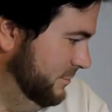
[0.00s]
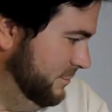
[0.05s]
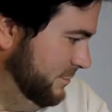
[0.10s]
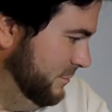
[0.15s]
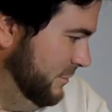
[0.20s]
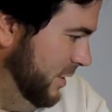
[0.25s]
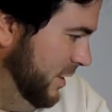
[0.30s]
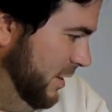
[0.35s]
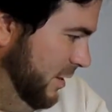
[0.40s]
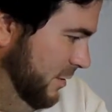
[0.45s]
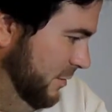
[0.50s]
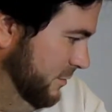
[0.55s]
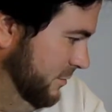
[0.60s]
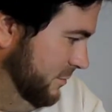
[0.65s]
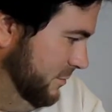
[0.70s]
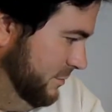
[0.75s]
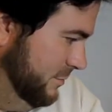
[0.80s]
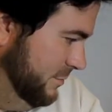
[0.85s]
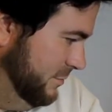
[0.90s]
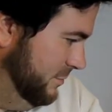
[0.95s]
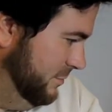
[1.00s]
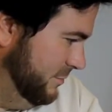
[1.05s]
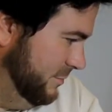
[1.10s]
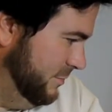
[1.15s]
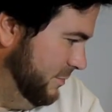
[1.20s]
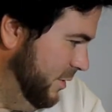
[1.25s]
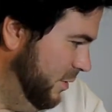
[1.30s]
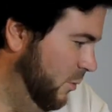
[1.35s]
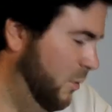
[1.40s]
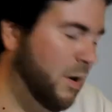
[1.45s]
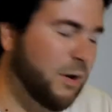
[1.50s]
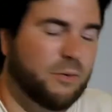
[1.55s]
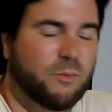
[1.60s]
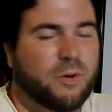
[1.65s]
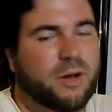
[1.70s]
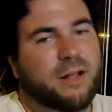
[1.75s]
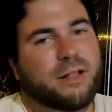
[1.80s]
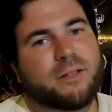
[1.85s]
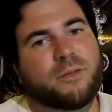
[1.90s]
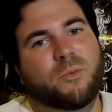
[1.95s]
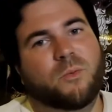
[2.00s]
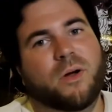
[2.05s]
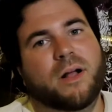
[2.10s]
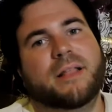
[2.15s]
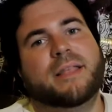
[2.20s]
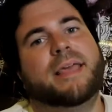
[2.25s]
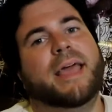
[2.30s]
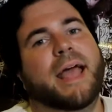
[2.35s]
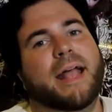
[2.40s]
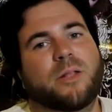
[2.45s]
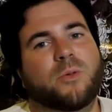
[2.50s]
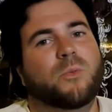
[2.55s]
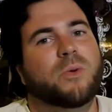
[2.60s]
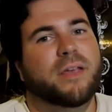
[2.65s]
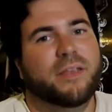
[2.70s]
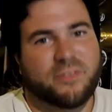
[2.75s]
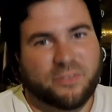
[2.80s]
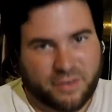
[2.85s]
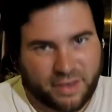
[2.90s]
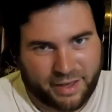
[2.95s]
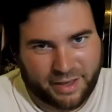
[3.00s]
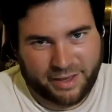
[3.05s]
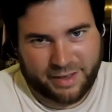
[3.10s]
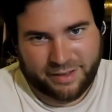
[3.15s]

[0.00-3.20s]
you know, what can we say?